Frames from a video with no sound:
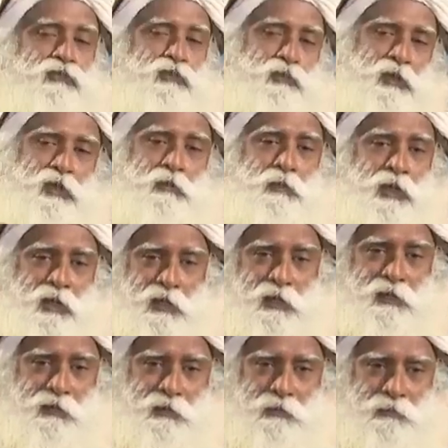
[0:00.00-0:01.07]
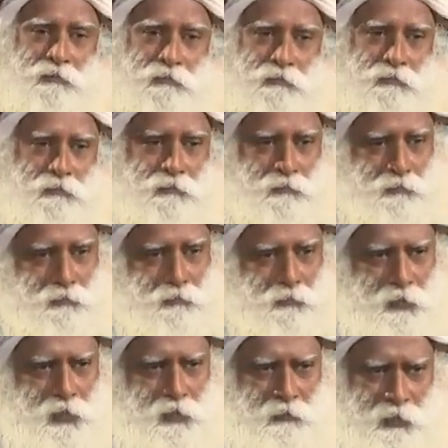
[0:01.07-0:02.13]
you were a bear,
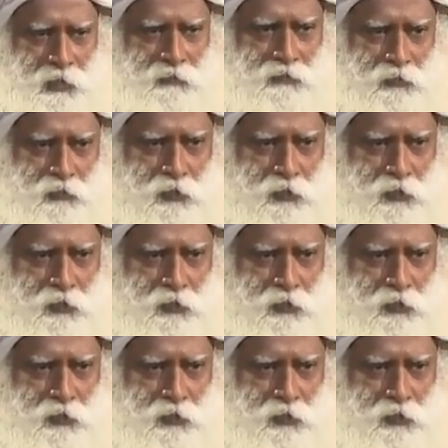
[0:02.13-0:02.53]
I believe you